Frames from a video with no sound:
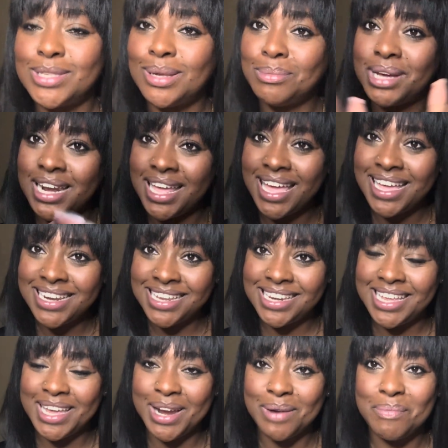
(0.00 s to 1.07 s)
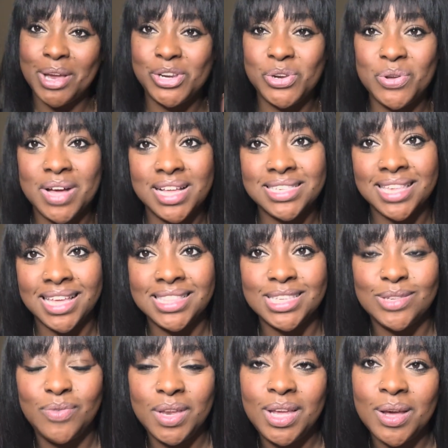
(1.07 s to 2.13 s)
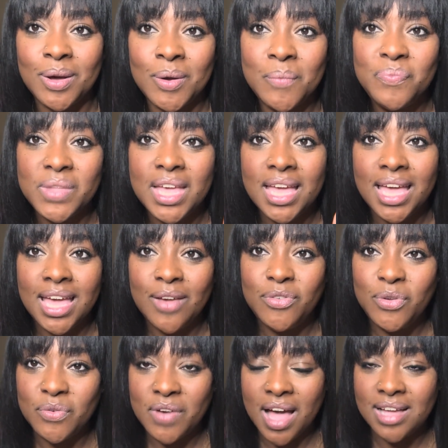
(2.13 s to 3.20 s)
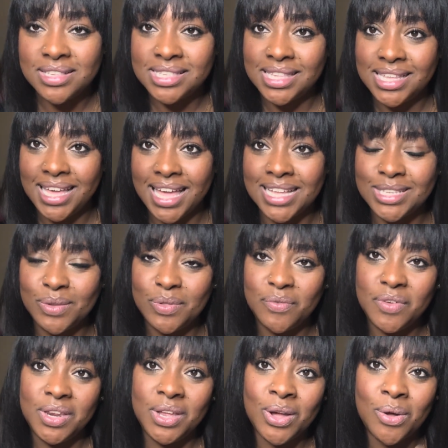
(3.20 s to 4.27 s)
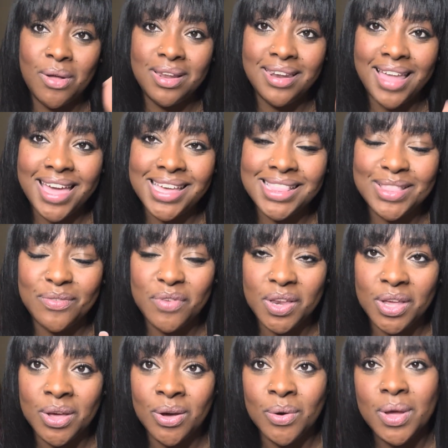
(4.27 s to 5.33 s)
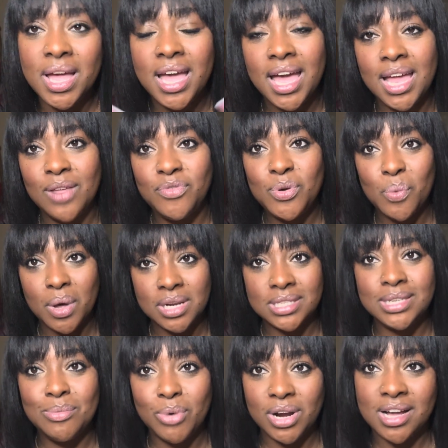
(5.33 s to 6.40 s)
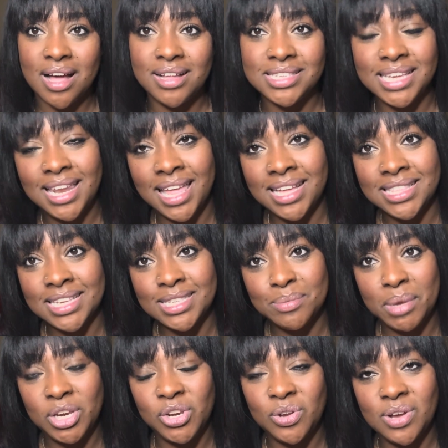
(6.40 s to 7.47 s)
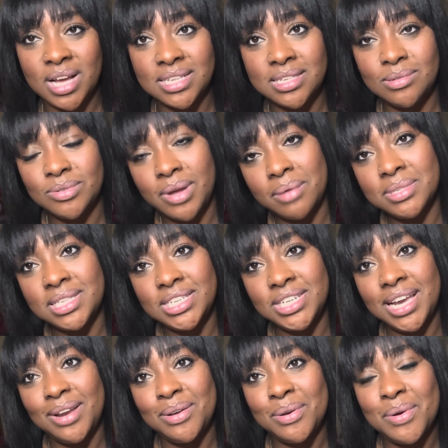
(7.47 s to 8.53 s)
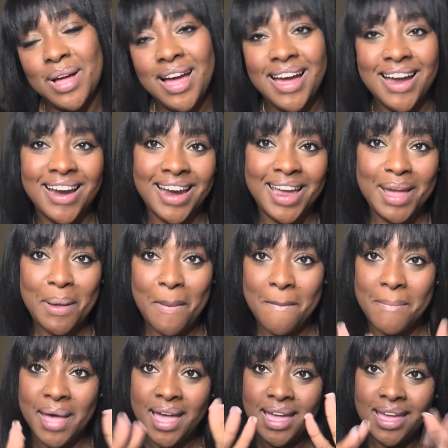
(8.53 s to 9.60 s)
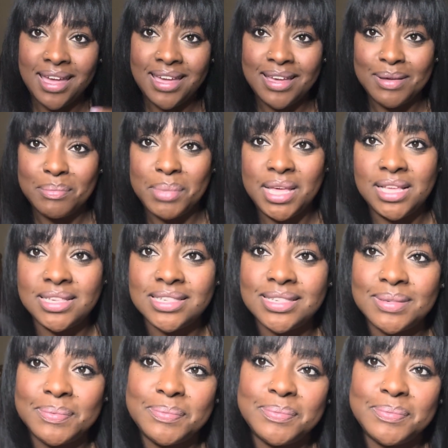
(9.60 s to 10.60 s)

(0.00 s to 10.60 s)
So I'm going to end it here. Make sure you guys like this video. If you've gotten to the end of the video, like the video. And if you want to see more content like this, make sure you guys subscribe to the channel. All right, bye. Peace.